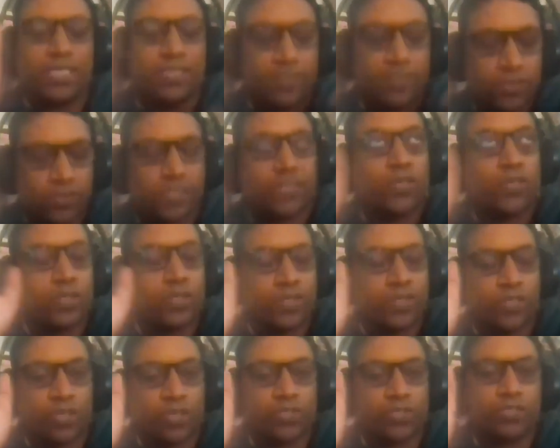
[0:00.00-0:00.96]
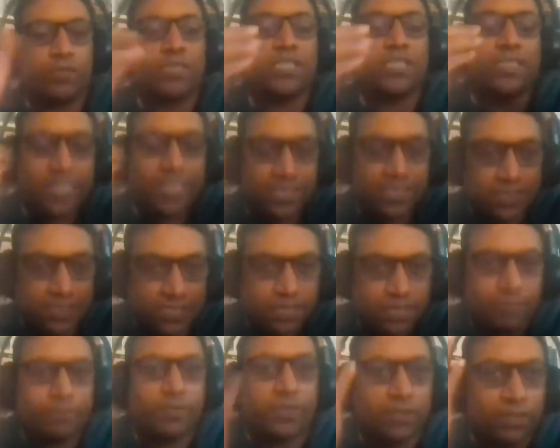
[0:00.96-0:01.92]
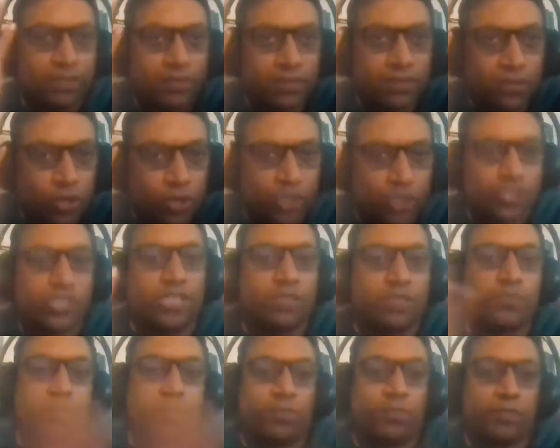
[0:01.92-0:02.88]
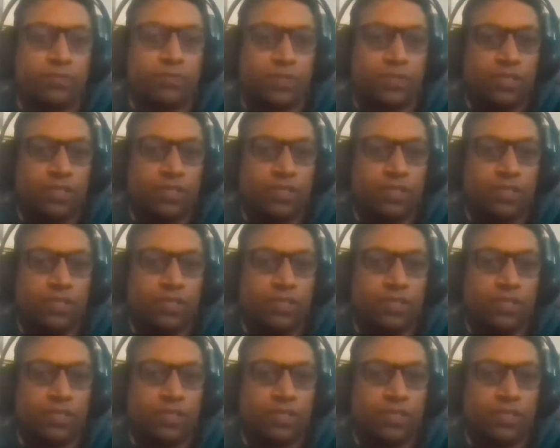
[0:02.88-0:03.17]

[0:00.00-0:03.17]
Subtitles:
Let's say not a theological. It creates a simple logical problem.